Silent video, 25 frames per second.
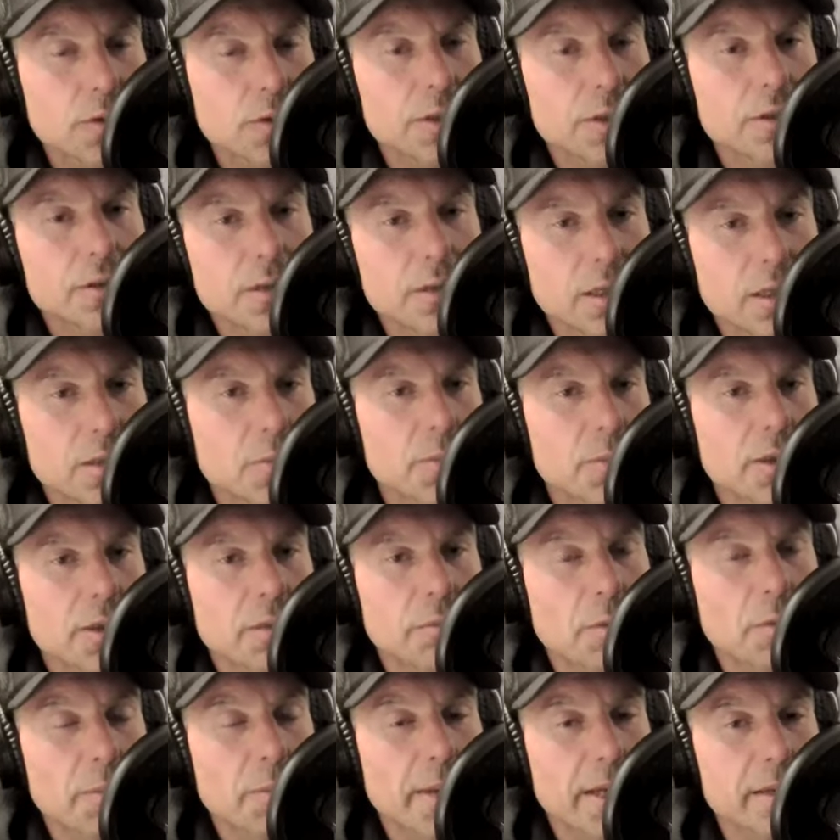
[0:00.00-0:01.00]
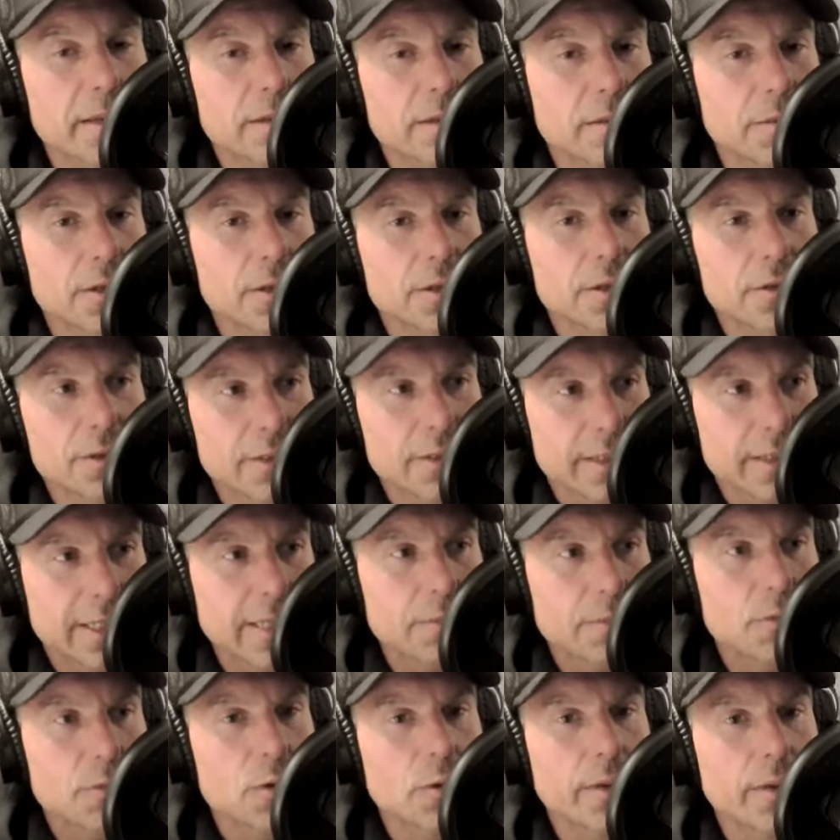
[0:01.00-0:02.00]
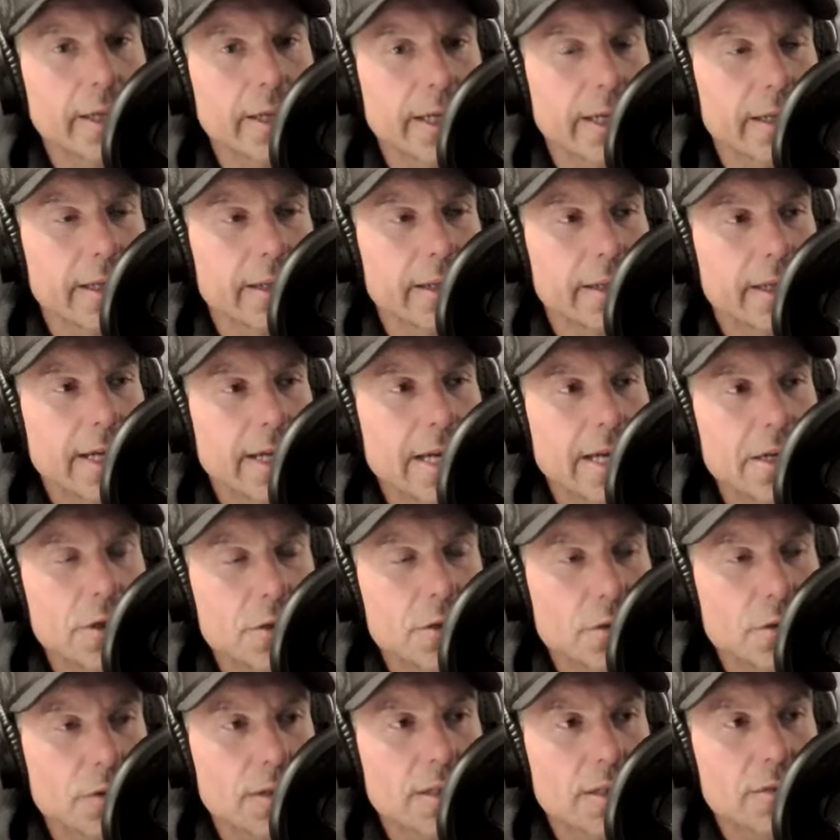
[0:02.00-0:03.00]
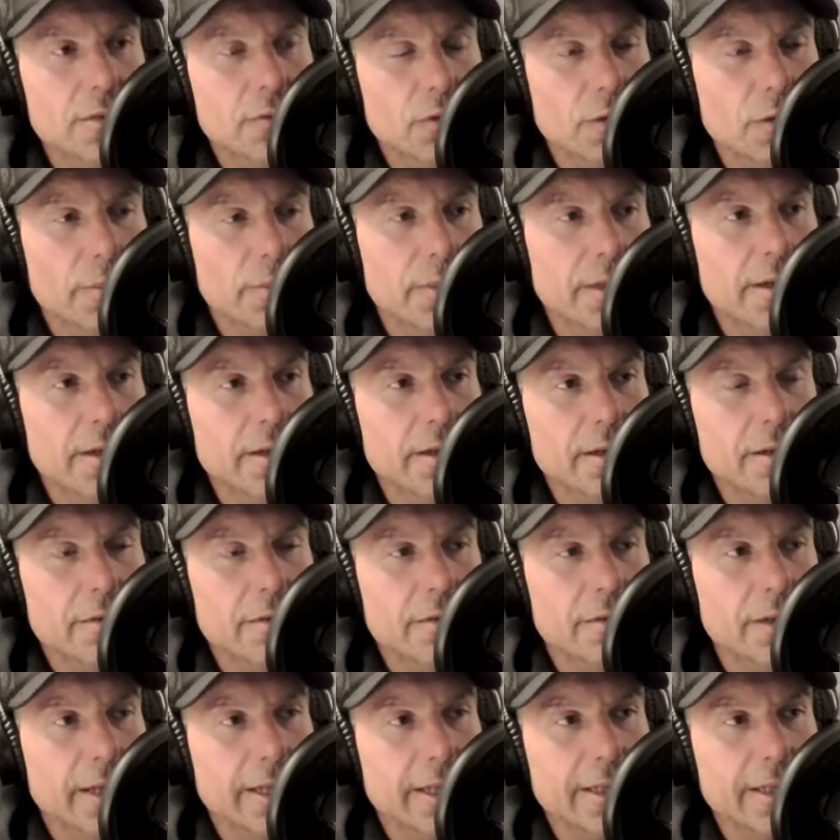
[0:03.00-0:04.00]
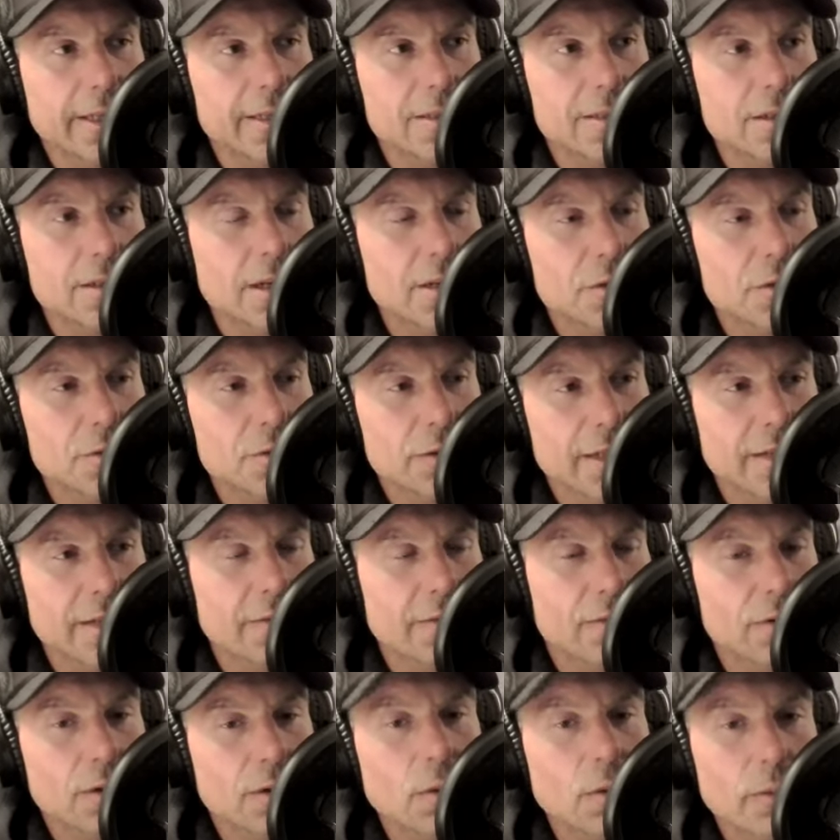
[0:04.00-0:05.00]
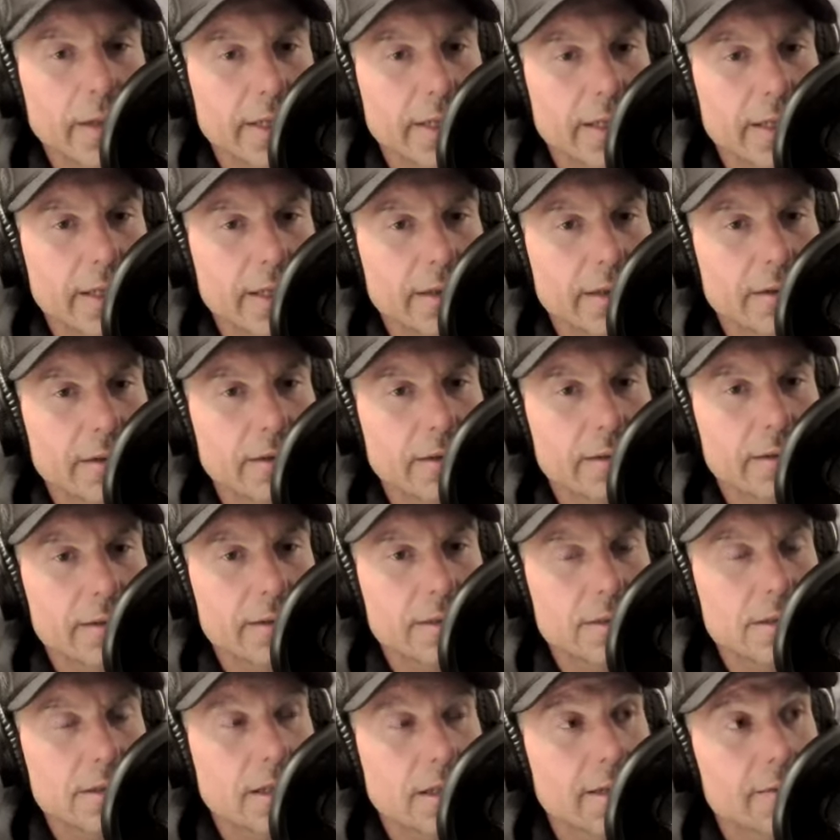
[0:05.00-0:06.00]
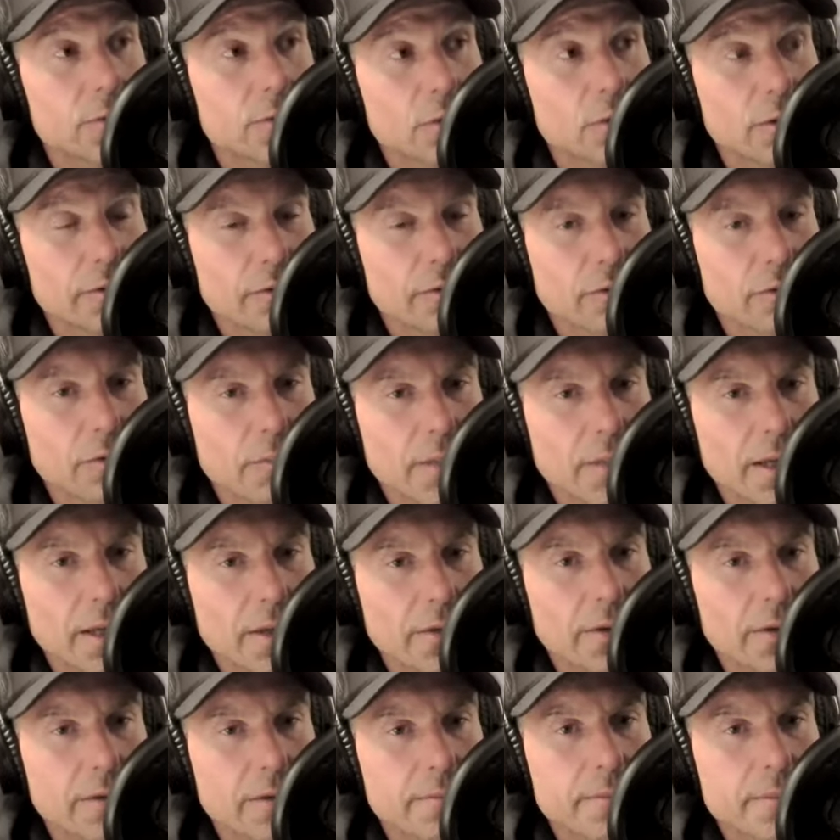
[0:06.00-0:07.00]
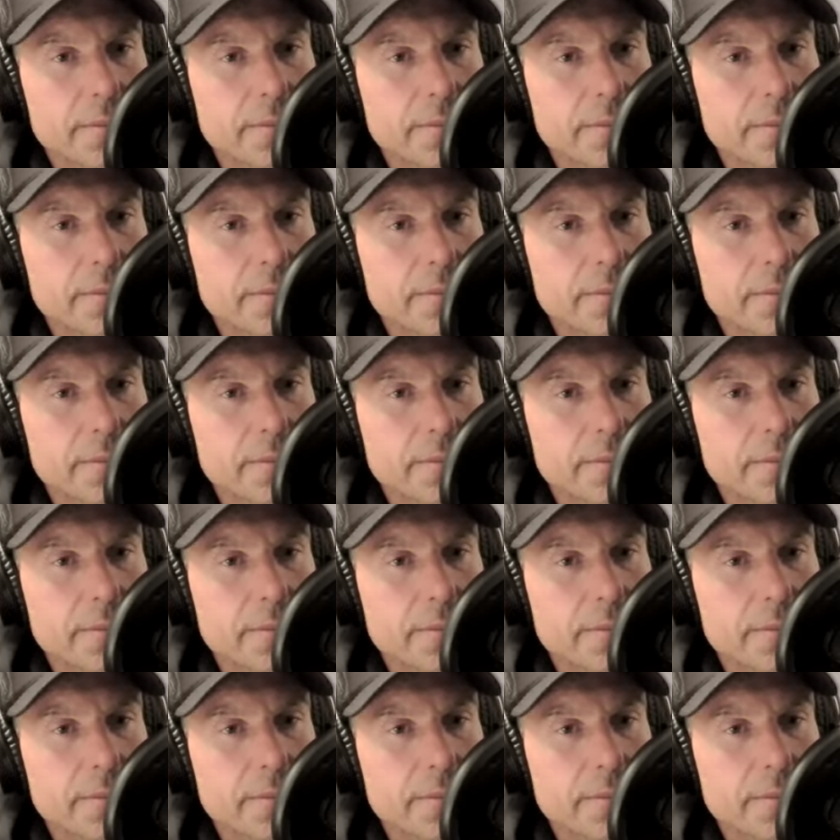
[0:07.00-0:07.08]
where you start to build momentum and you just keep doing it. And you do this for a period of like, it's not doing it for a week either. It's not even doing it for a month.